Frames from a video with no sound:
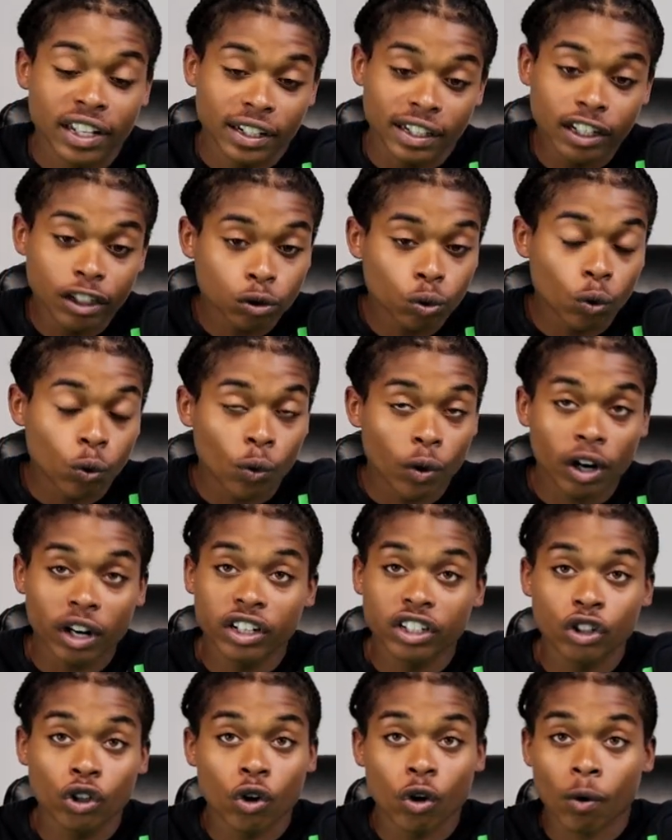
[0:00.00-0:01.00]
This will
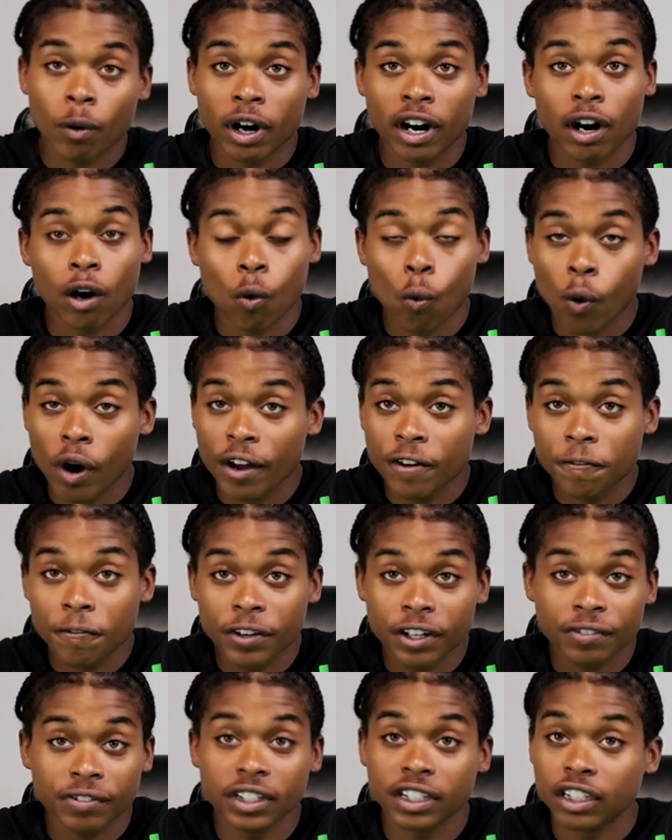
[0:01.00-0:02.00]
run you around
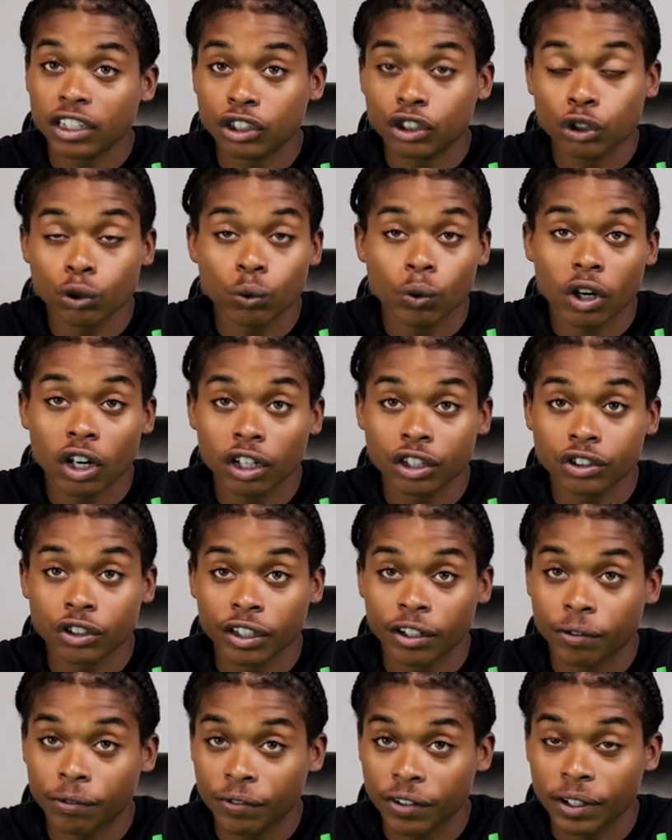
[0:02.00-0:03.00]
150 to
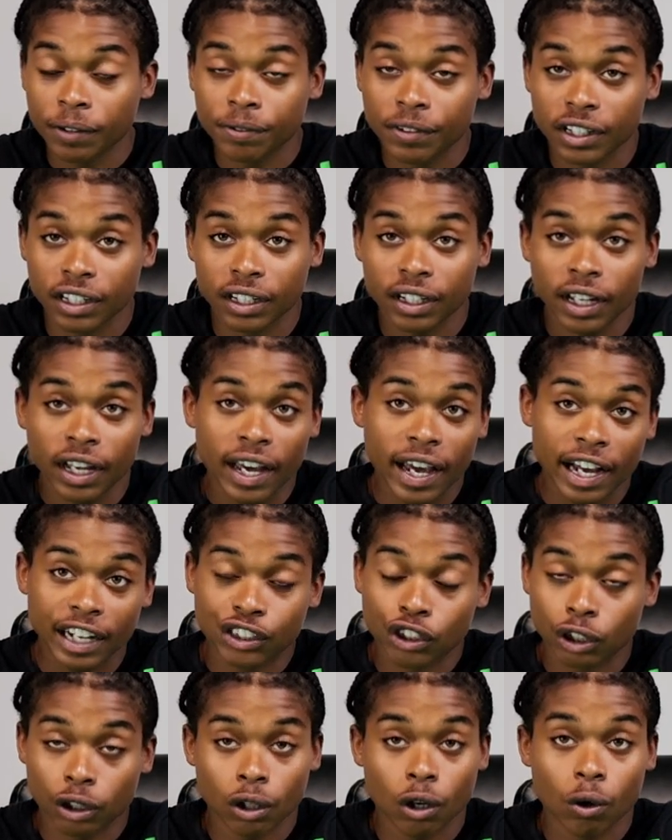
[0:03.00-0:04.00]
250
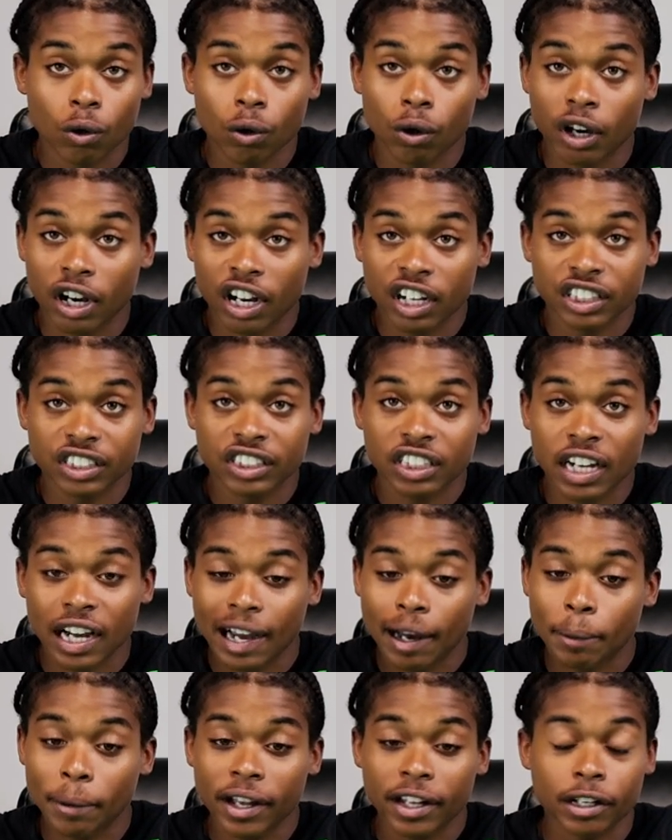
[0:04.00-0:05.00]
at your local gun
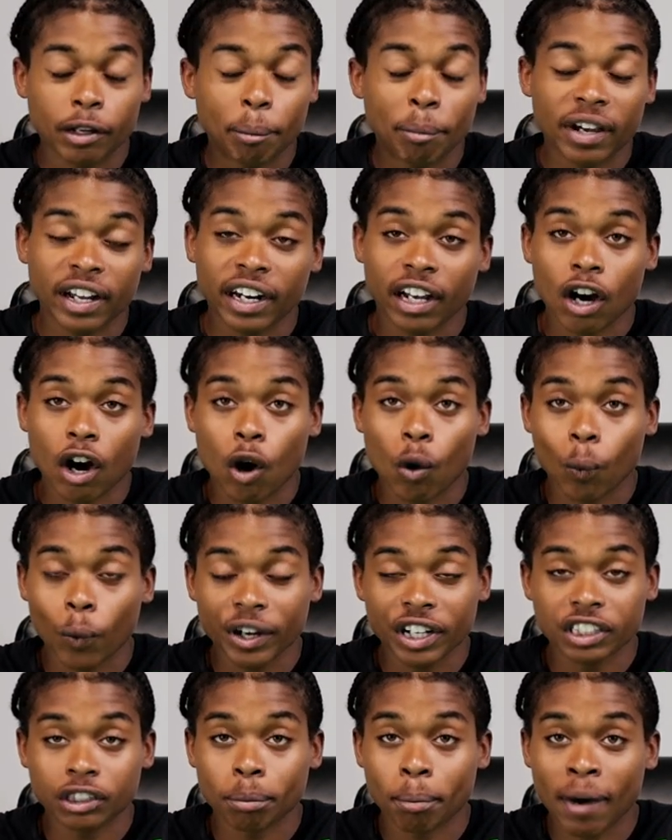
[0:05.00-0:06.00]
shop depending on
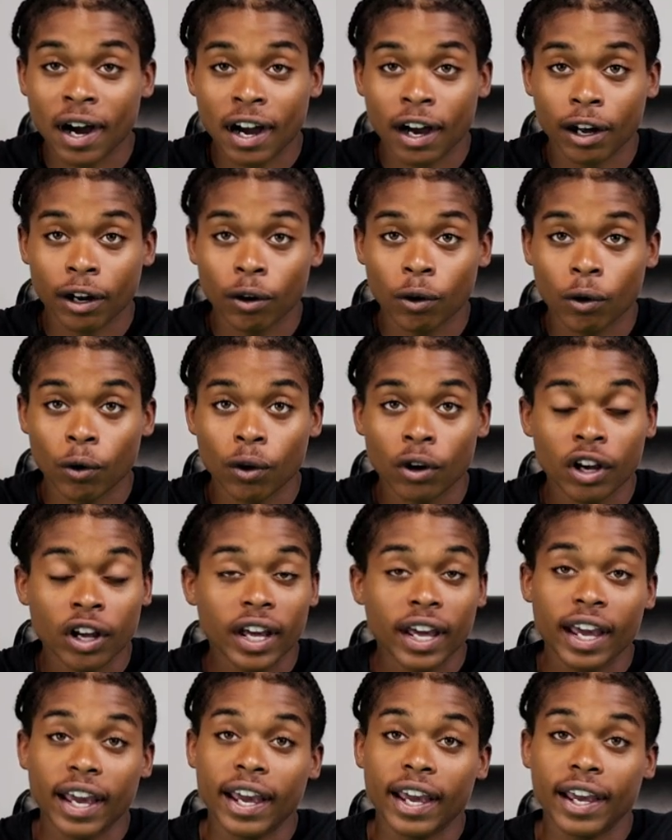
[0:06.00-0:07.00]
which model
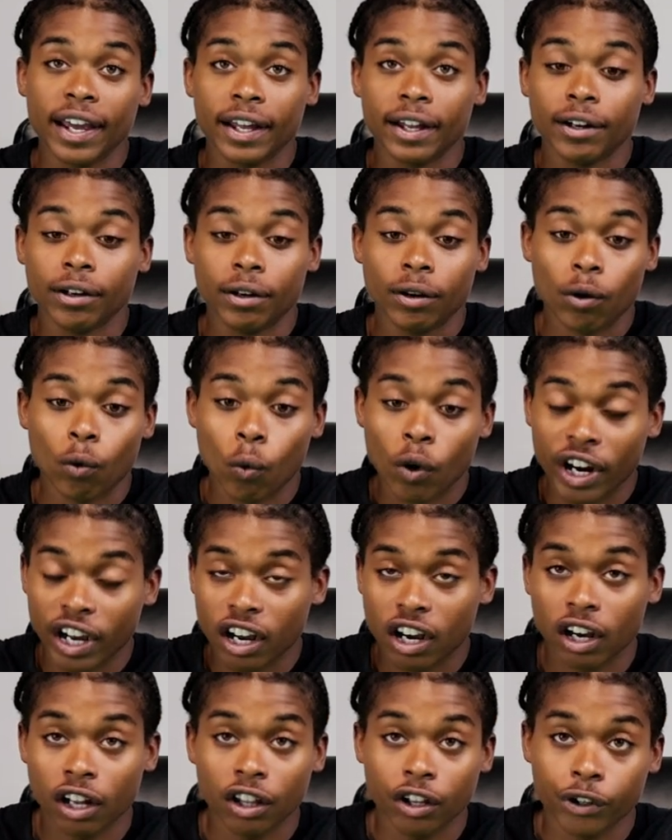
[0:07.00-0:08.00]
and what
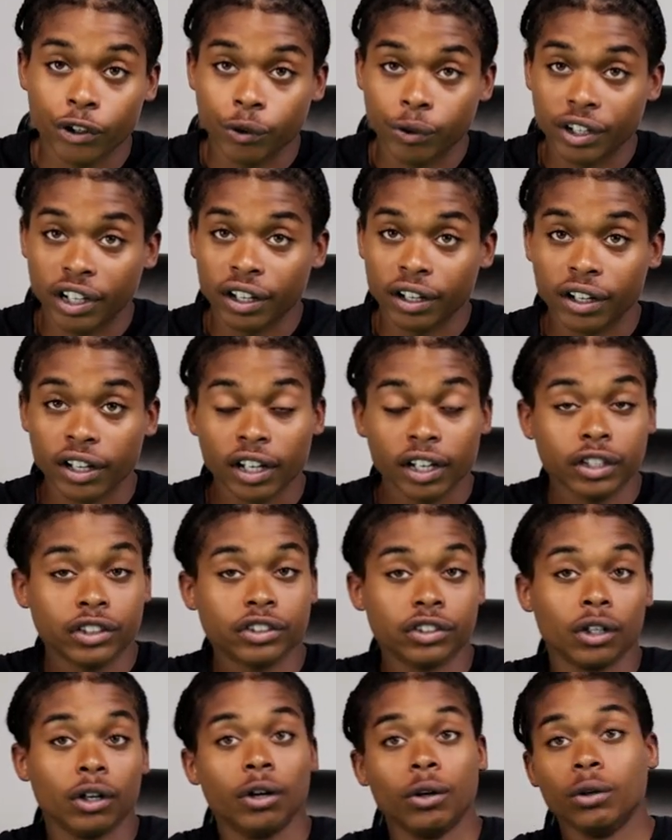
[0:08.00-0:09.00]
color you get.
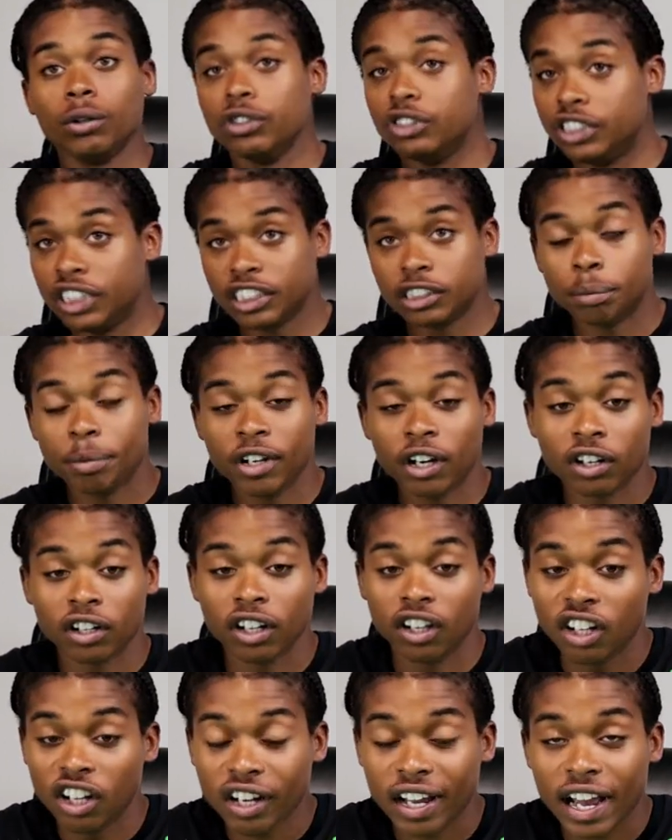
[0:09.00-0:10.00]
So just be on
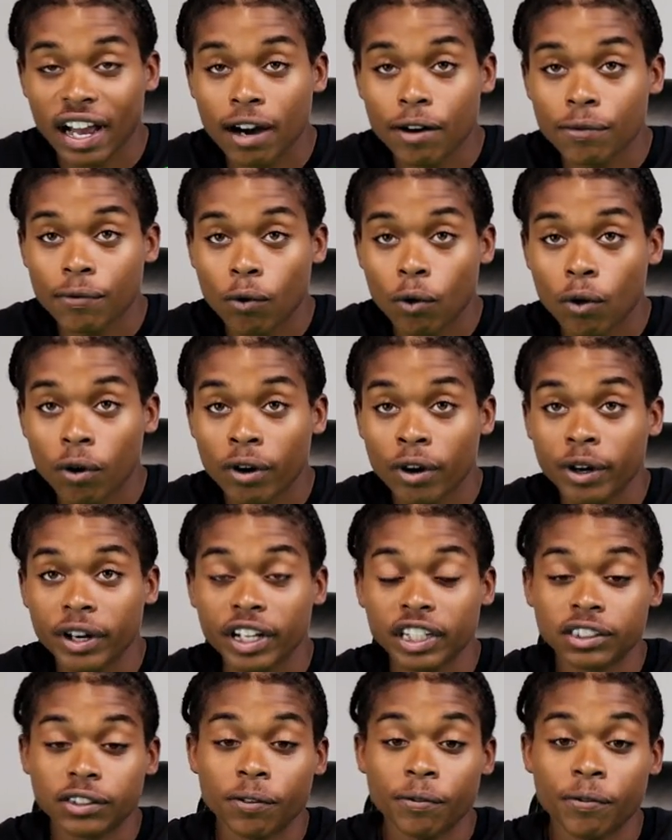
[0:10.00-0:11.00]
the lookout for it.
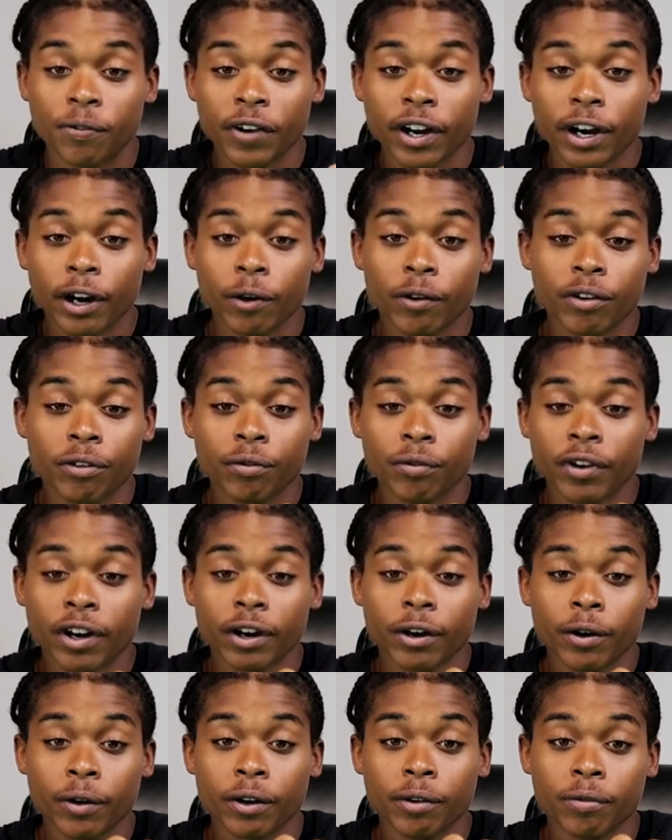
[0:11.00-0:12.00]
It's a very,
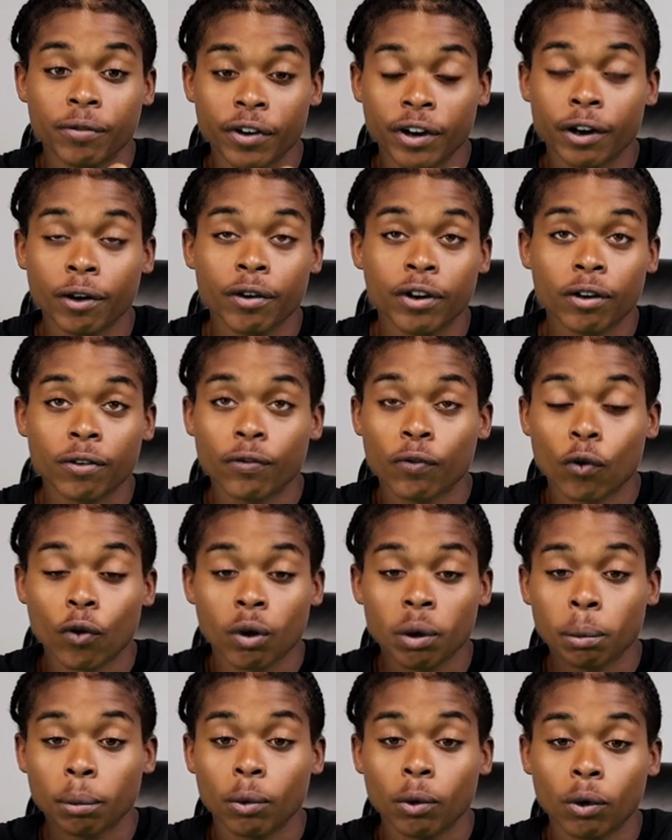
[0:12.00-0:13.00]
very, very
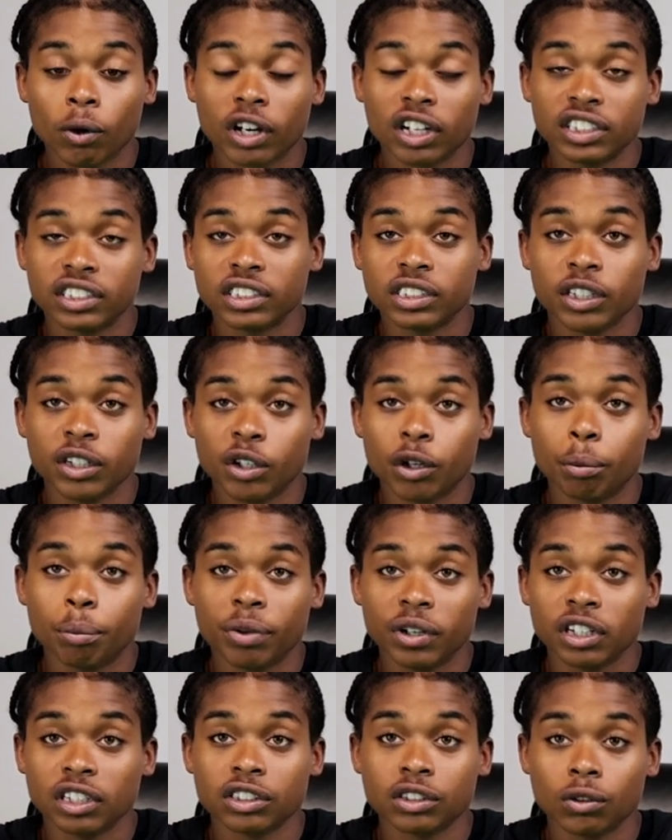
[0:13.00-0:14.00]
affordable concealed
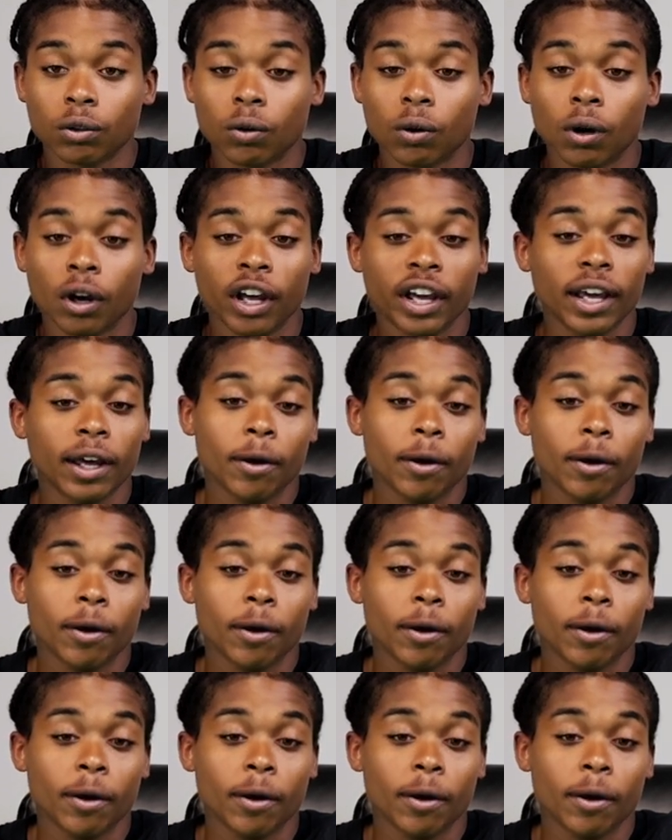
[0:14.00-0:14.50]
pistol.